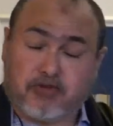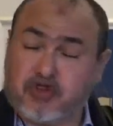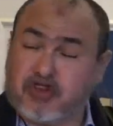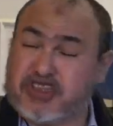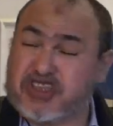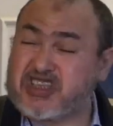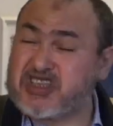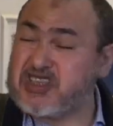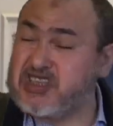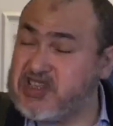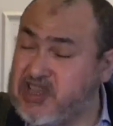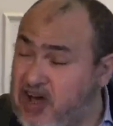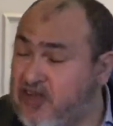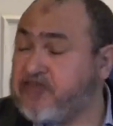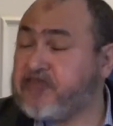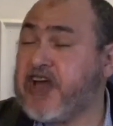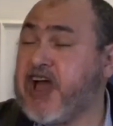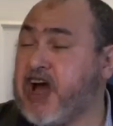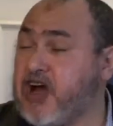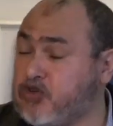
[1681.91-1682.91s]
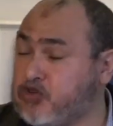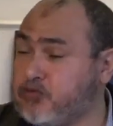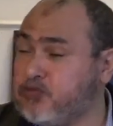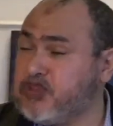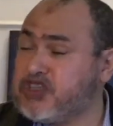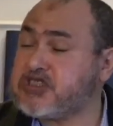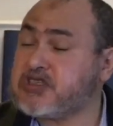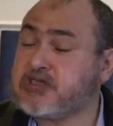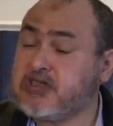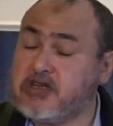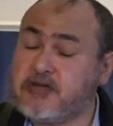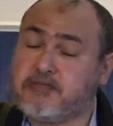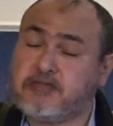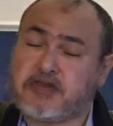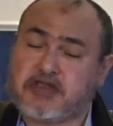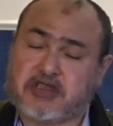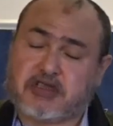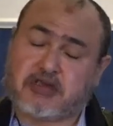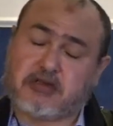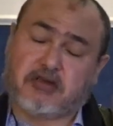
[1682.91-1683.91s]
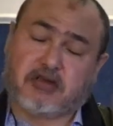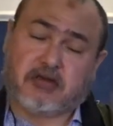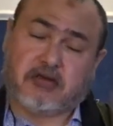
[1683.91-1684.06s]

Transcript: to snuff out Muslims